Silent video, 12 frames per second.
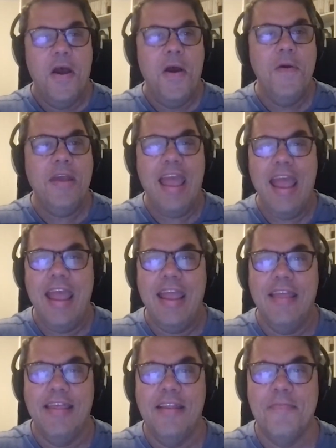
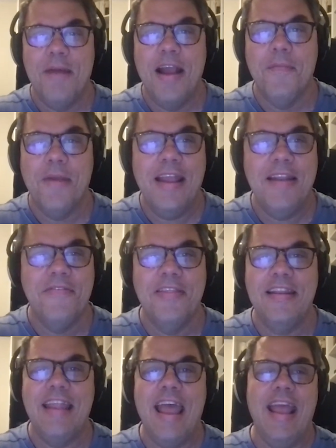Okay, that's my rant for
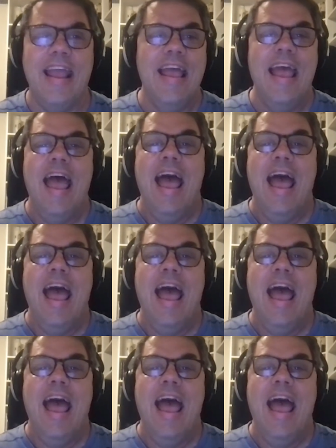the day.